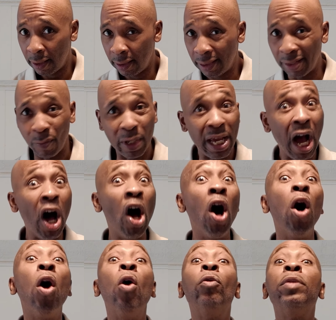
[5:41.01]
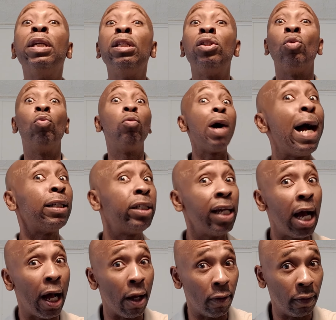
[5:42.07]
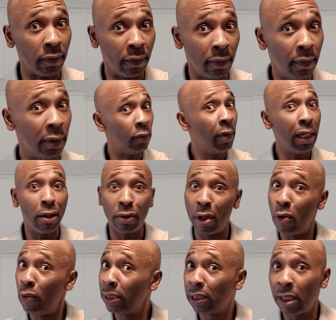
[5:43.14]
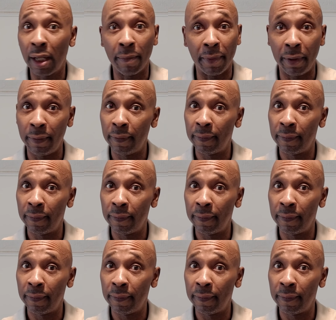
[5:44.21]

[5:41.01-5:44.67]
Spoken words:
So we all need to watch out because we don't know what's coming.